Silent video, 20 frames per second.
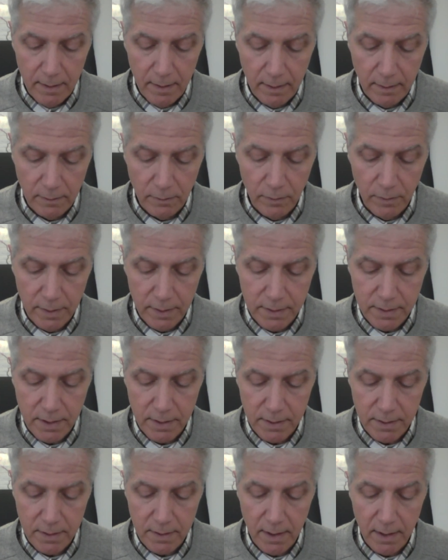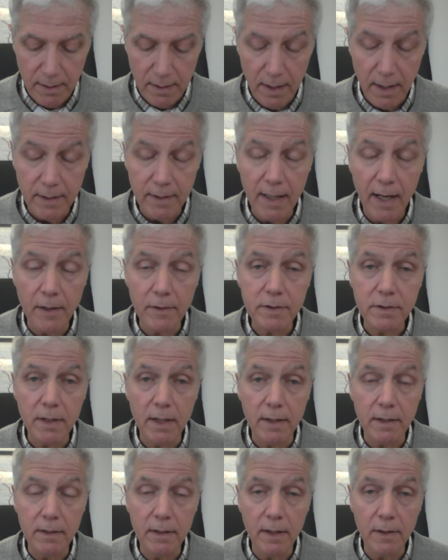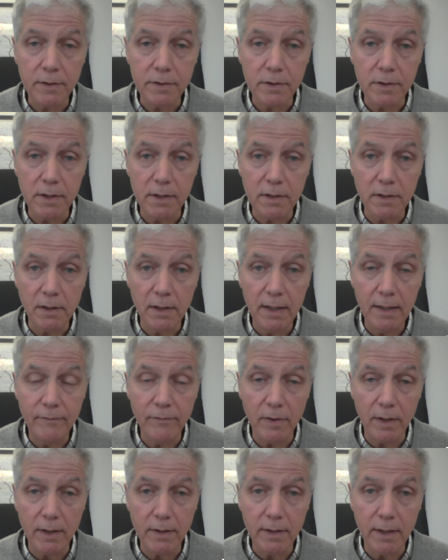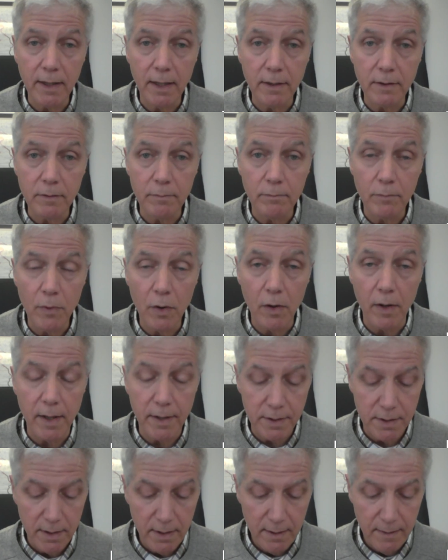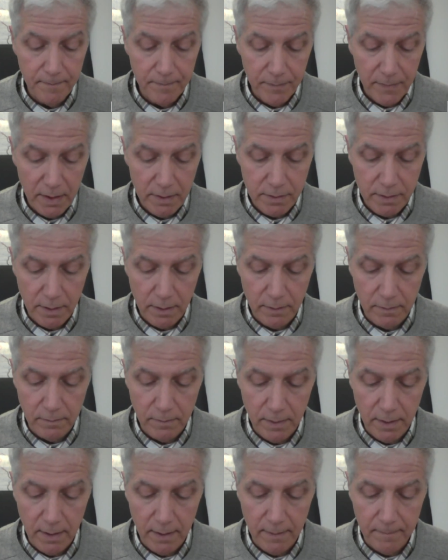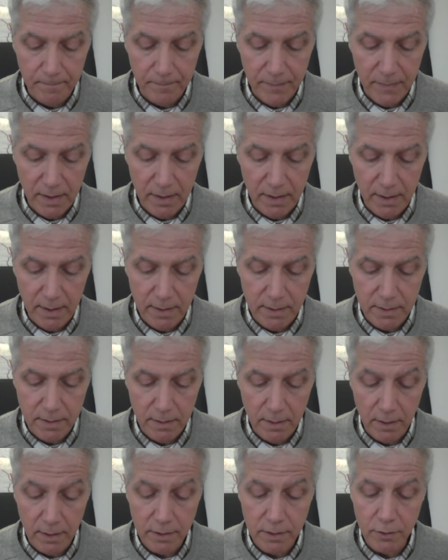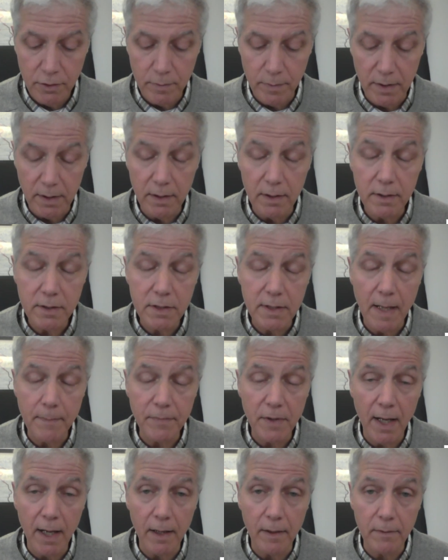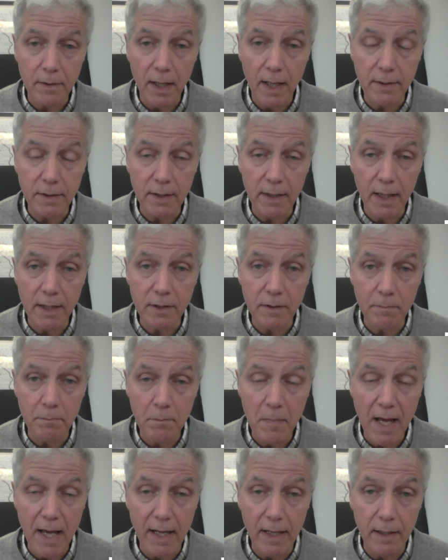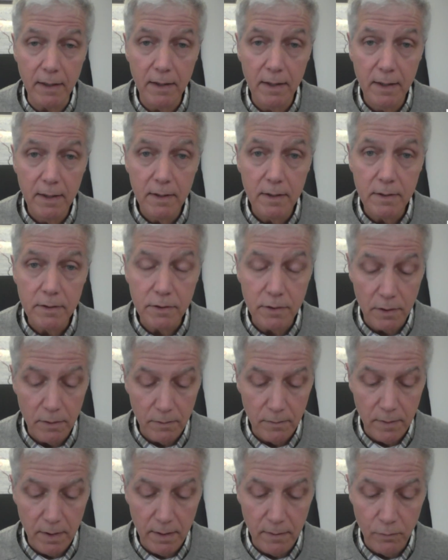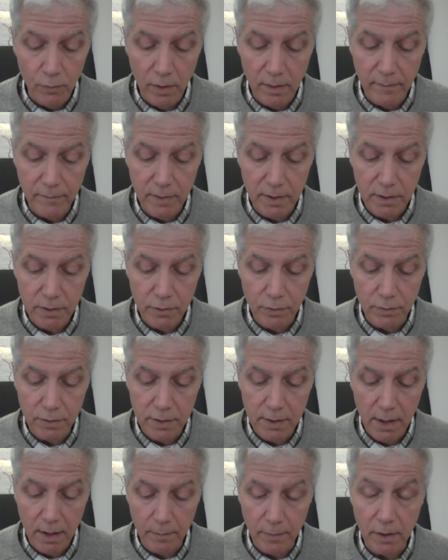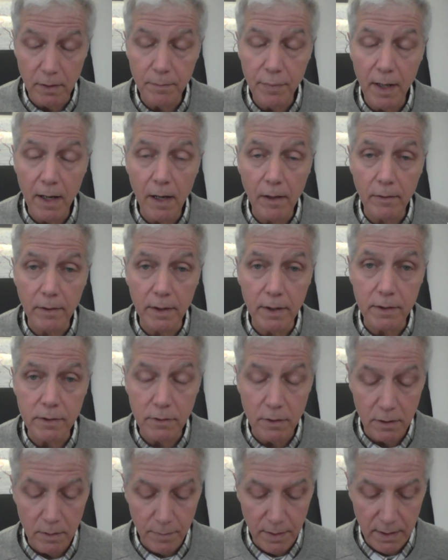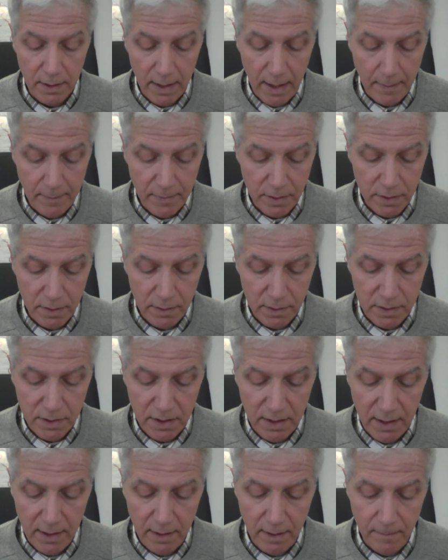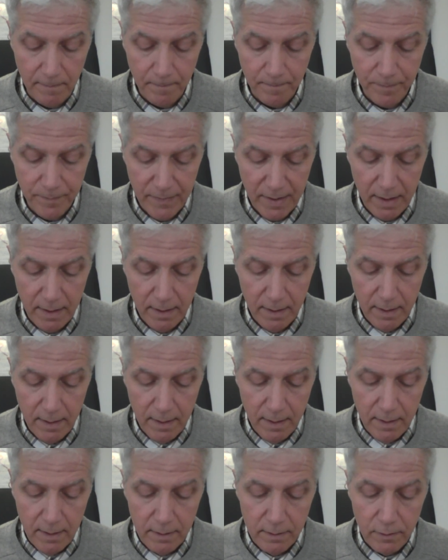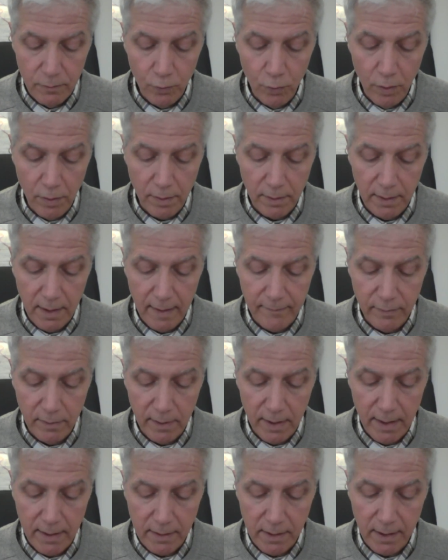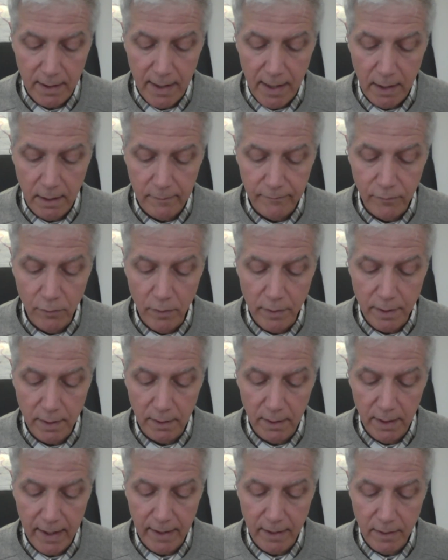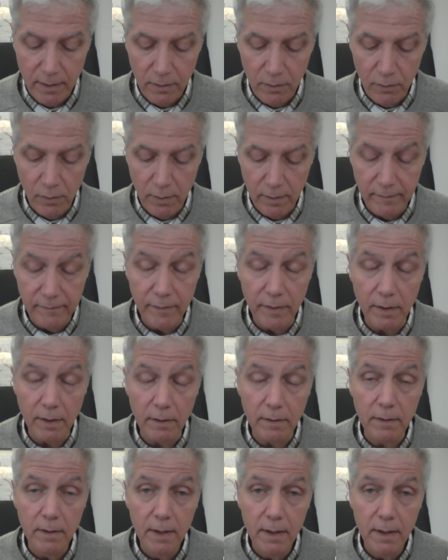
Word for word: Lloyd's has uh, announced that Nelson is leaving at the end of March. So uh, these, excuse me, step down at the end of May. So uh, one of these two gentlemen apparently is going to be named to succeed him. The water level at the California Lake Oroville